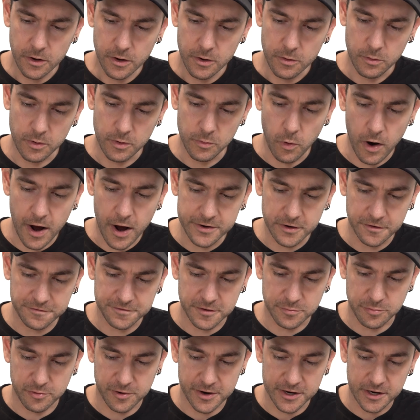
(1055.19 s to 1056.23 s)
We wind off
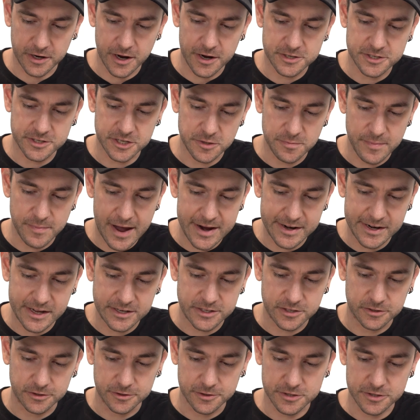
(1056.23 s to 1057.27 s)
the preload, so you may
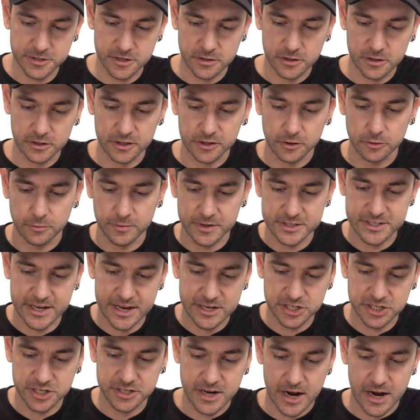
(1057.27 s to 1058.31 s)
need to loosen the little
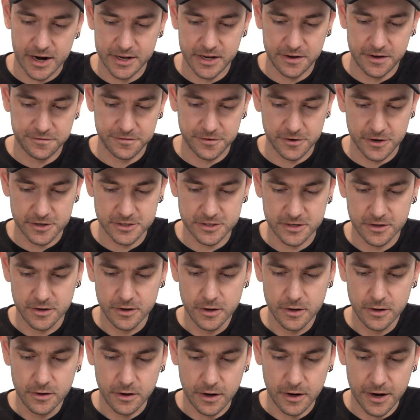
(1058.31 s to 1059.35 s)
retention nut here first.
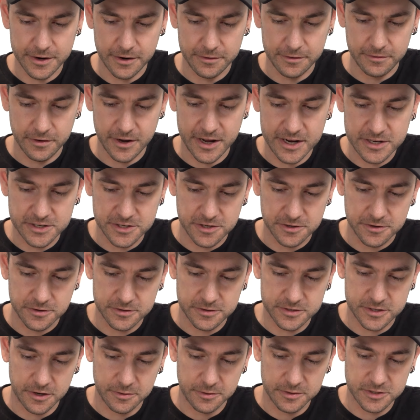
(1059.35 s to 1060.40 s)
I didn't need
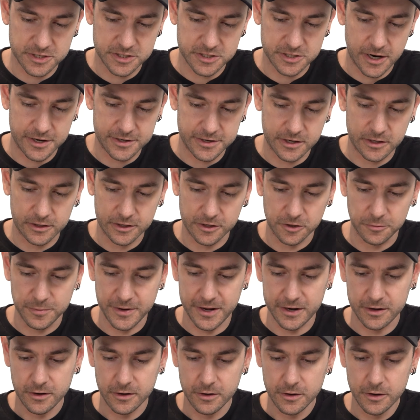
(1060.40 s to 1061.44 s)
to, so just tighten it a little
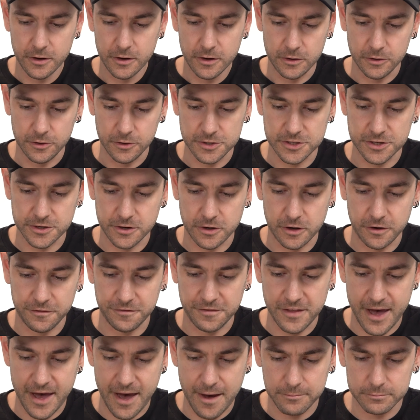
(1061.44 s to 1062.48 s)
bit, loosen it off
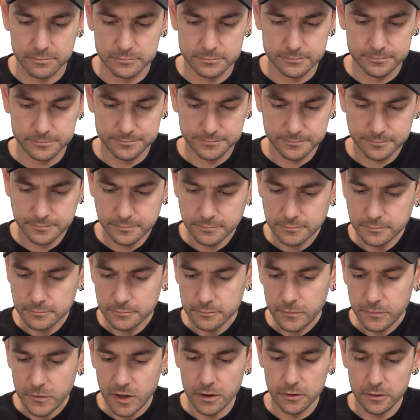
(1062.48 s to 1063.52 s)
there.
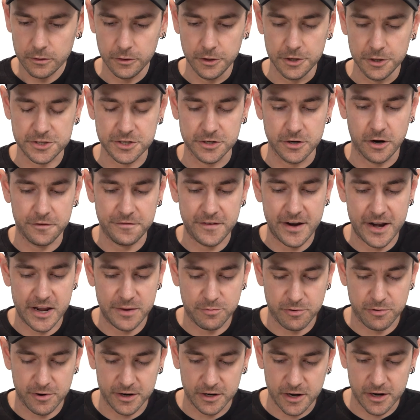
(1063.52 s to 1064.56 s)
Loosen off any
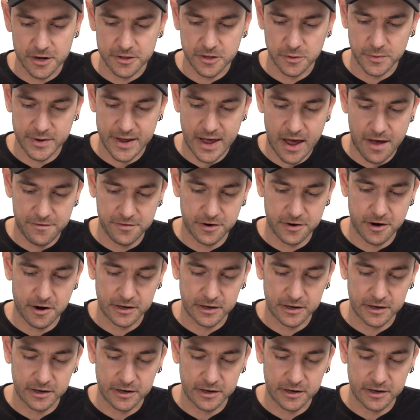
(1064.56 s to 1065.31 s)
preload that we have in our